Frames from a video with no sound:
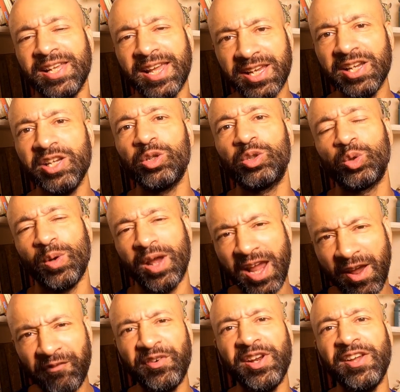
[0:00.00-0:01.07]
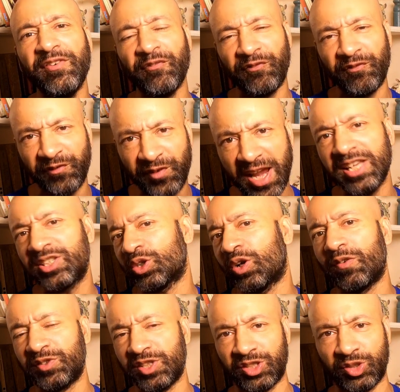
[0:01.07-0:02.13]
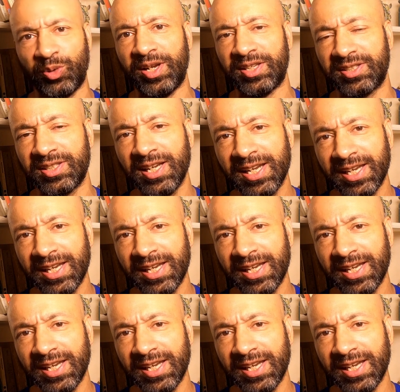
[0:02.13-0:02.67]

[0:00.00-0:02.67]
taking you through every phase of this race.